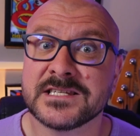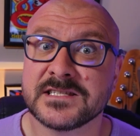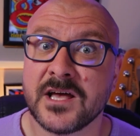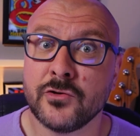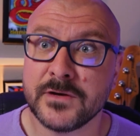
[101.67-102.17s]

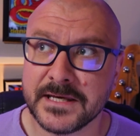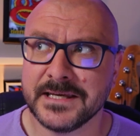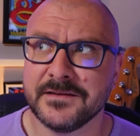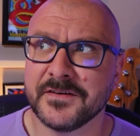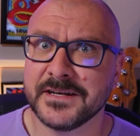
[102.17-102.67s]
is now
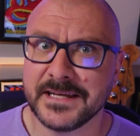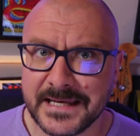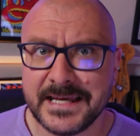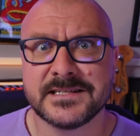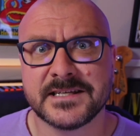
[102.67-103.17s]
even
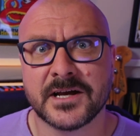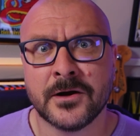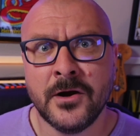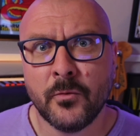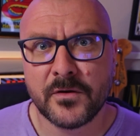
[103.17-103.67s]

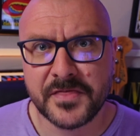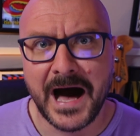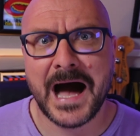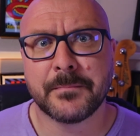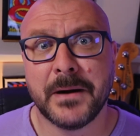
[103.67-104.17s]
easier with
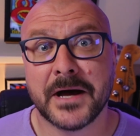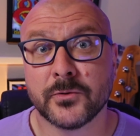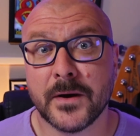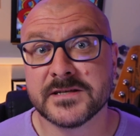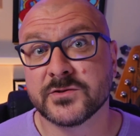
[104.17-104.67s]

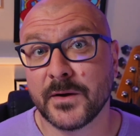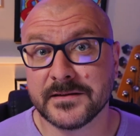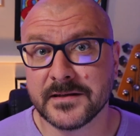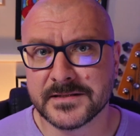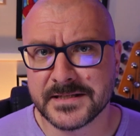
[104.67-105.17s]
iPadOS
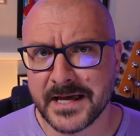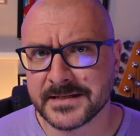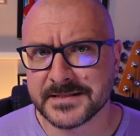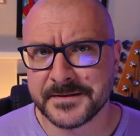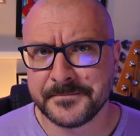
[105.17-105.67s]

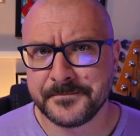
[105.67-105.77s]
26